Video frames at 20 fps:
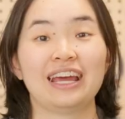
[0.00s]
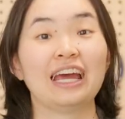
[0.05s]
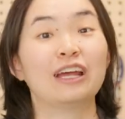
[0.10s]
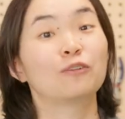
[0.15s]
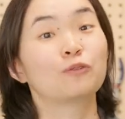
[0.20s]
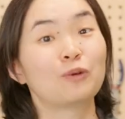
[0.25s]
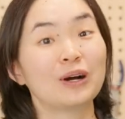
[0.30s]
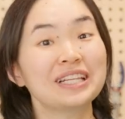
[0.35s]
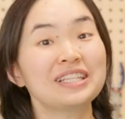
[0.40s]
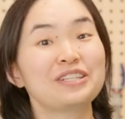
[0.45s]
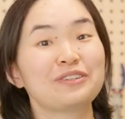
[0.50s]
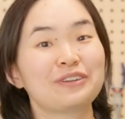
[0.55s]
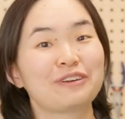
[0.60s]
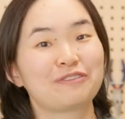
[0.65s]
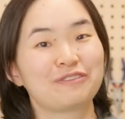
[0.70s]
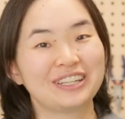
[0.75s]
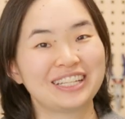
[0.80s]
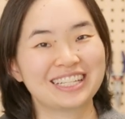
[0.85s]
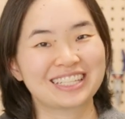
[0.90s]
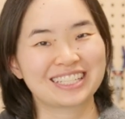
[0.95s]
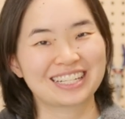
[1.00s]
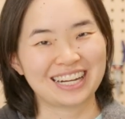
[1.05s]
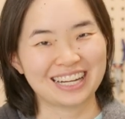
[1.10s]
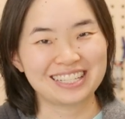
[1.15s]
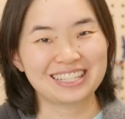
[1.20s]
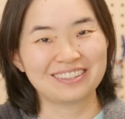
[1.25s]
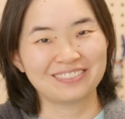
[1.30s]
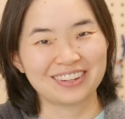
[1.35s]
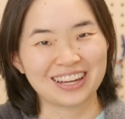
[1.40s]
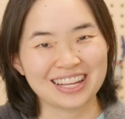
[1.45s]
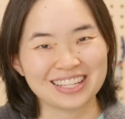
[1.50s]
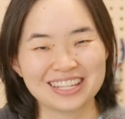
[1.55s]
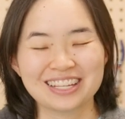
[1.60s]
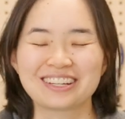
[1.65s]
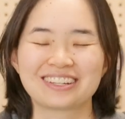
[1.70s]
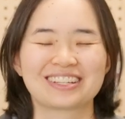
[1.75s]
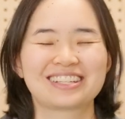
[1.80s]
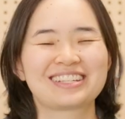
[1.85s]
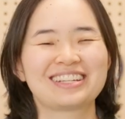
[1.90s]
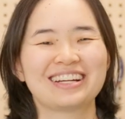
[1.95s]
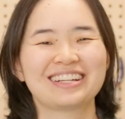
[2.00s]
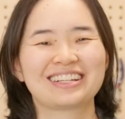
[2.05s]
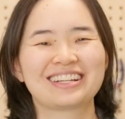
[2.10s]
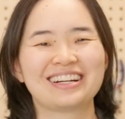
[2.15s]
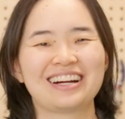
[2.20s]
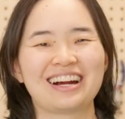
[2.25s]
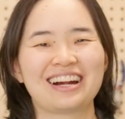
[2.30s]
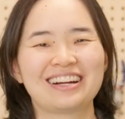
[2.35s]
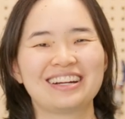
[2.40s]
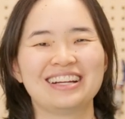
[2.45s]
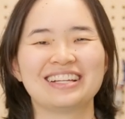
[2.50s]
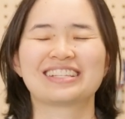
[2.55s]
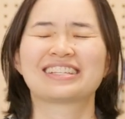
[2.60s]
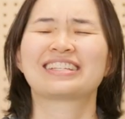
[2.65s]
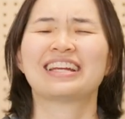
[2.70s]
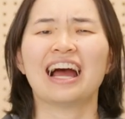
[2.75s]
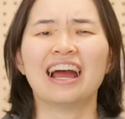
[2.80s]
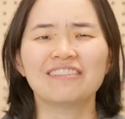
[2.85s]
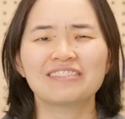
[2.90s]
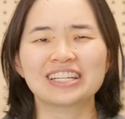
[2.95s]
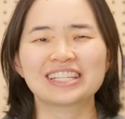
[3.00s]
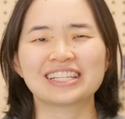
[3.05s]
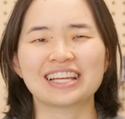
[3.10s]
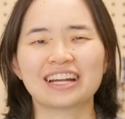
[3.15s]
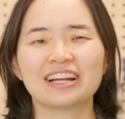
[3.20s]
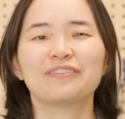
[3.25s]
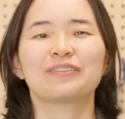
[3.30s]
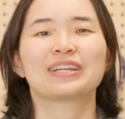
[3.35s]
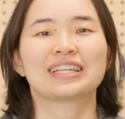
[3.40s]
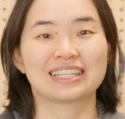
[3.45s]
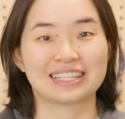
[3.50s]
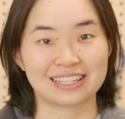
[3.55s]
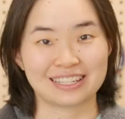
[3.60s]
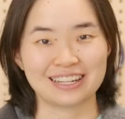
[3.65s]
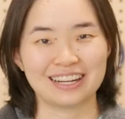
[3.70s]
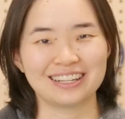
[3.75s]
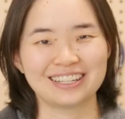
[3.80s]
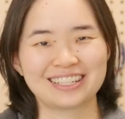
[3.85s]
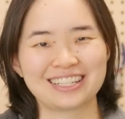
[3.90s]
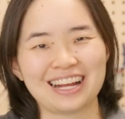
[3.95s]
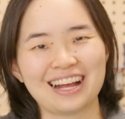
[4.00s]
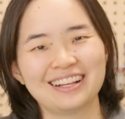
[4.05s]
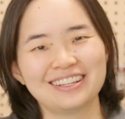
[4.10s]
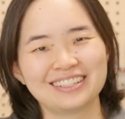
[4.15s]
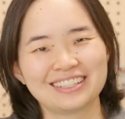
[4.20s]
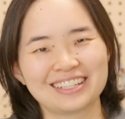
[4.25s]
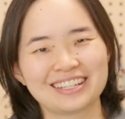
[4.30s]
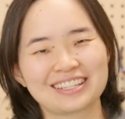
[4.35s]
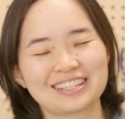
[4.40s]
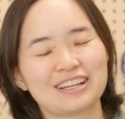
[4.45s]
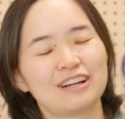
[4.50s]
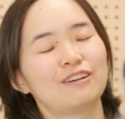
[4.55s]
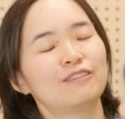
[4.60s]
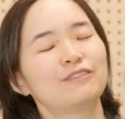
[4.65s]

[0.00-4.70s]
And once you have finished customizing your stunt car, it's time to set up stunt challenges.